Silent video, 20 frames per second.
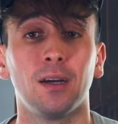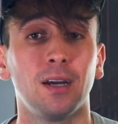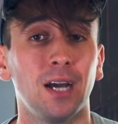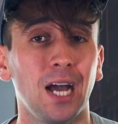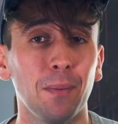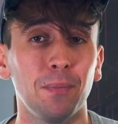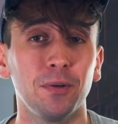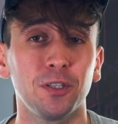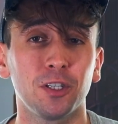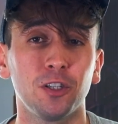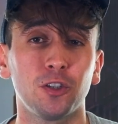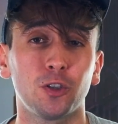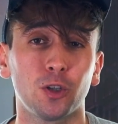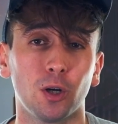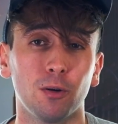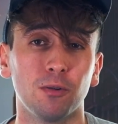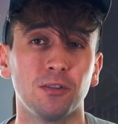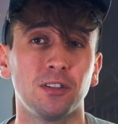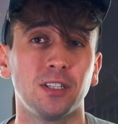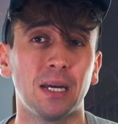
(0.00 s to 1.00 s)
Aperture
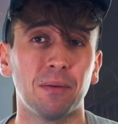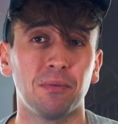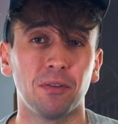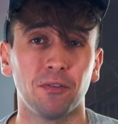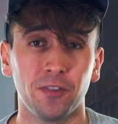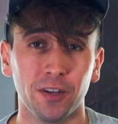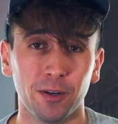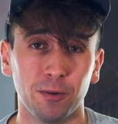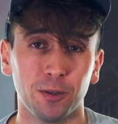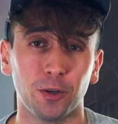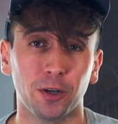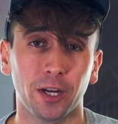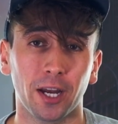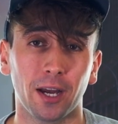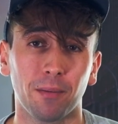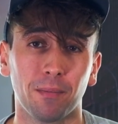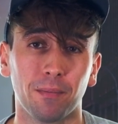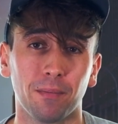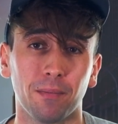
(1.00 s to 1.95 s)
controls the depth of field you'll get.